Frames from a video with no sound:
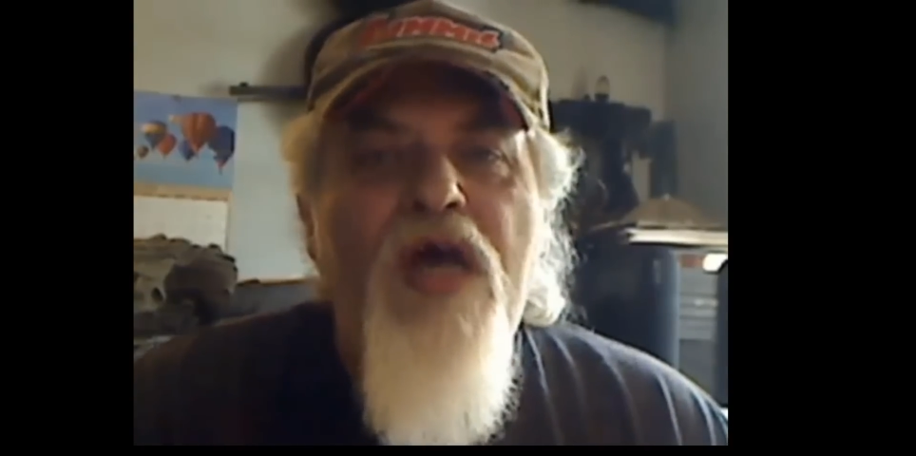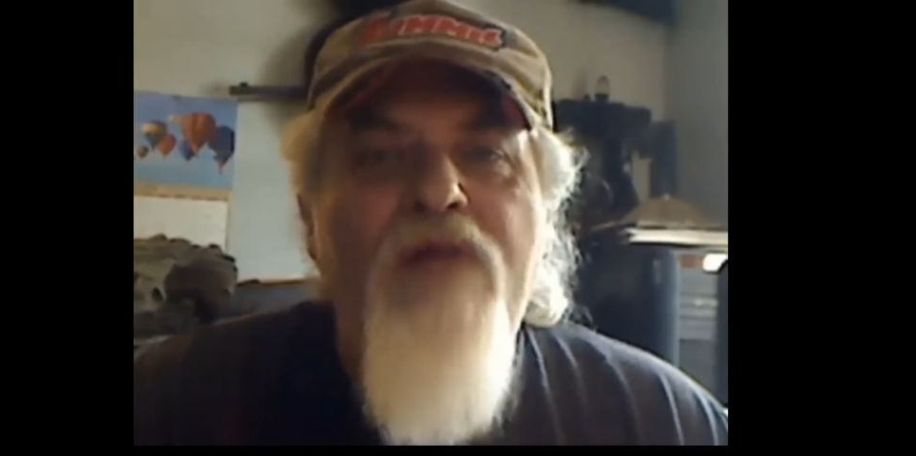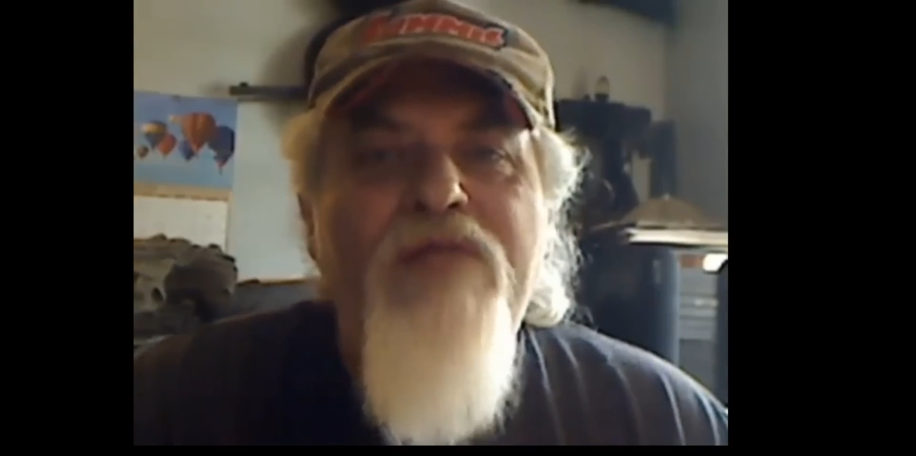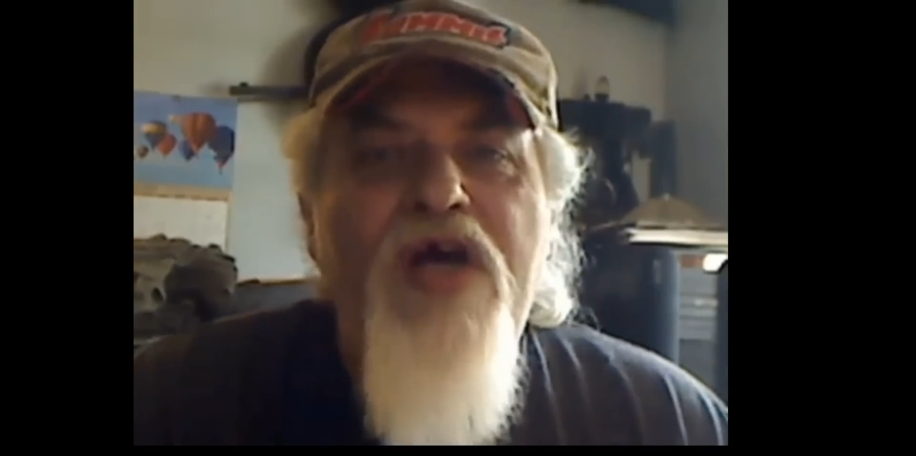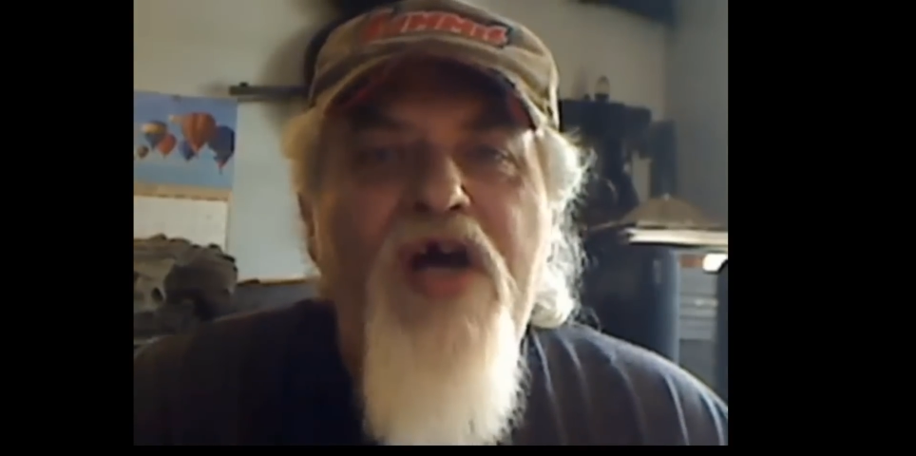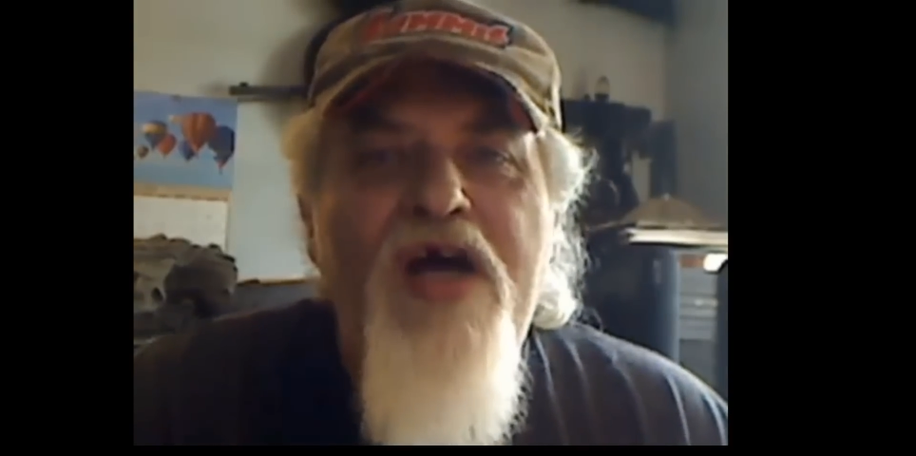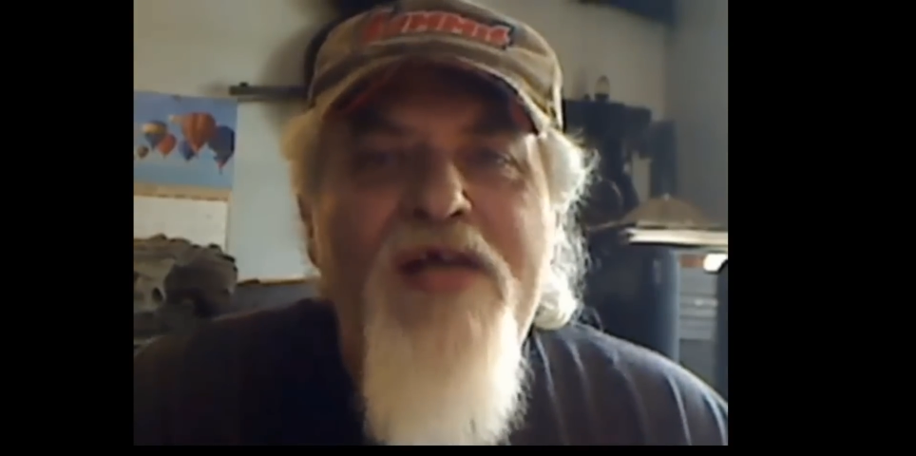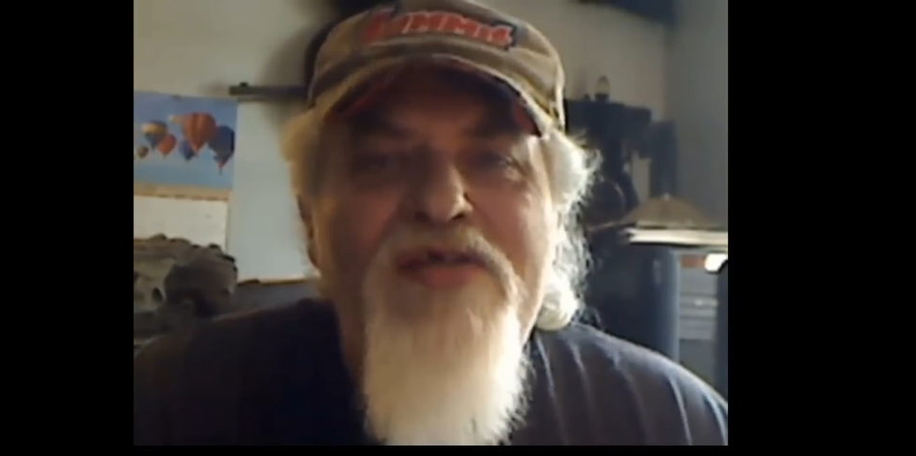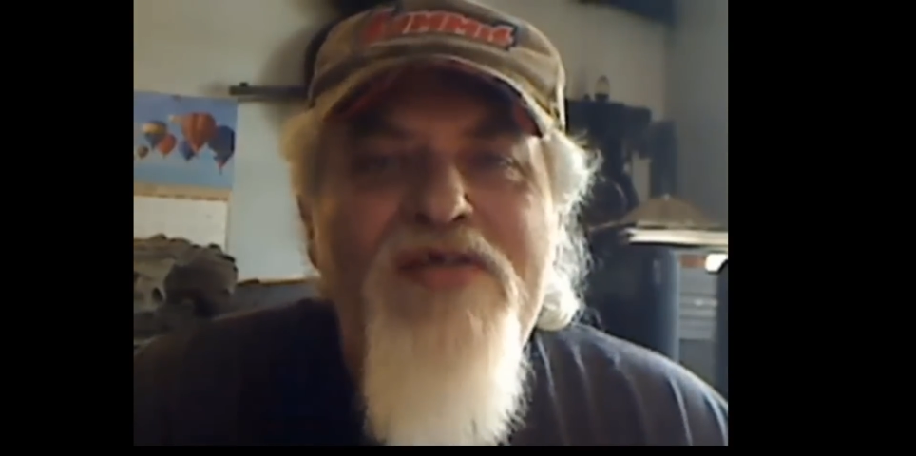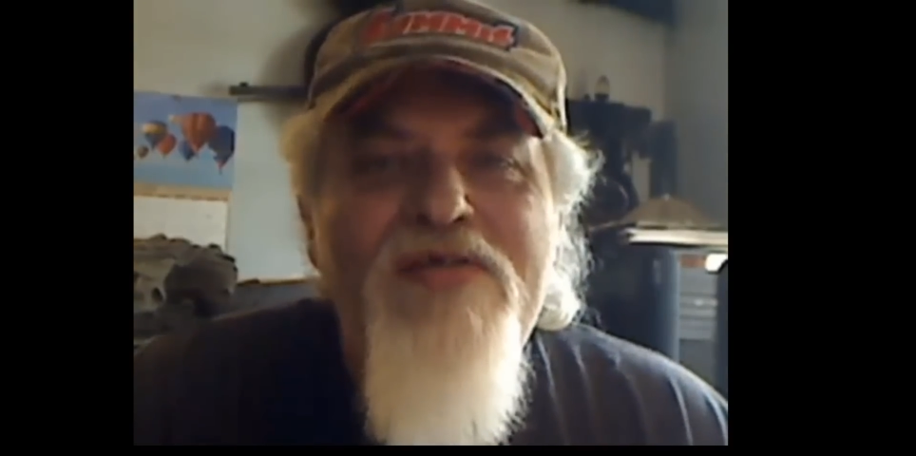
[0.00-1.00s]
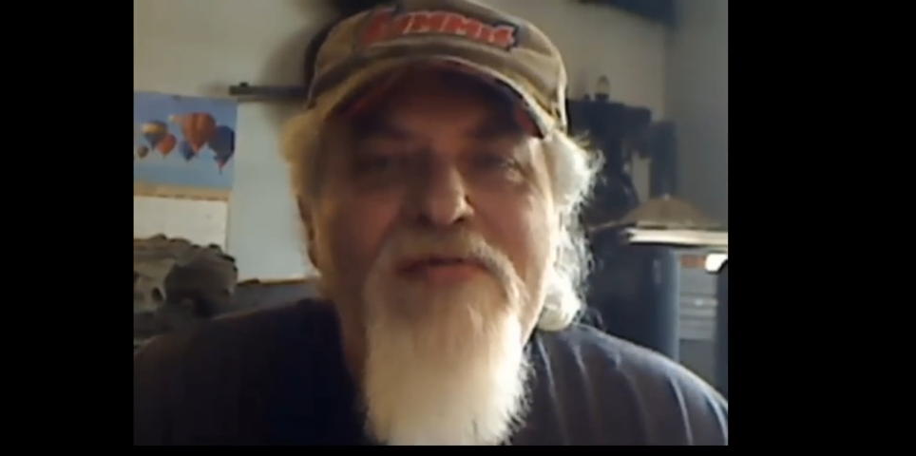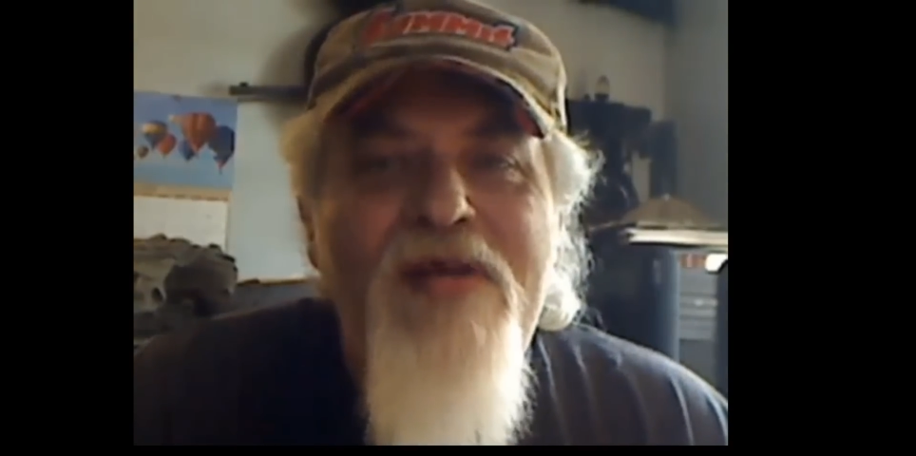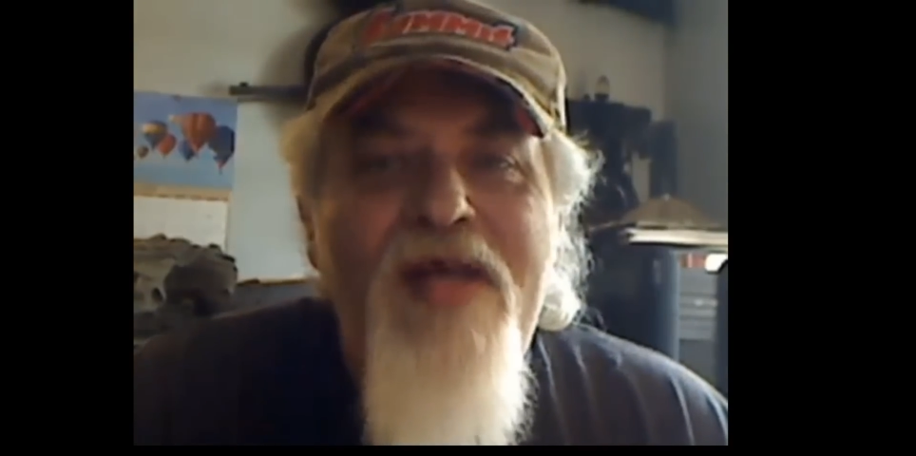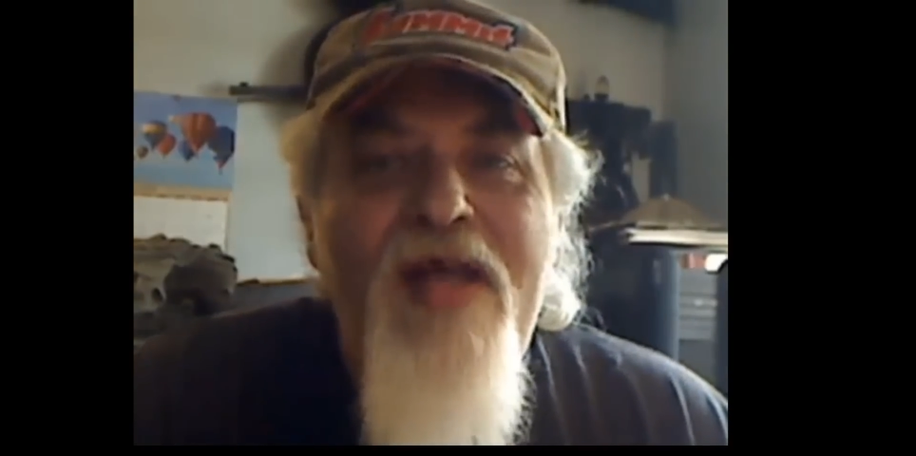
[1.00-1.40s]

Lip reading: of us.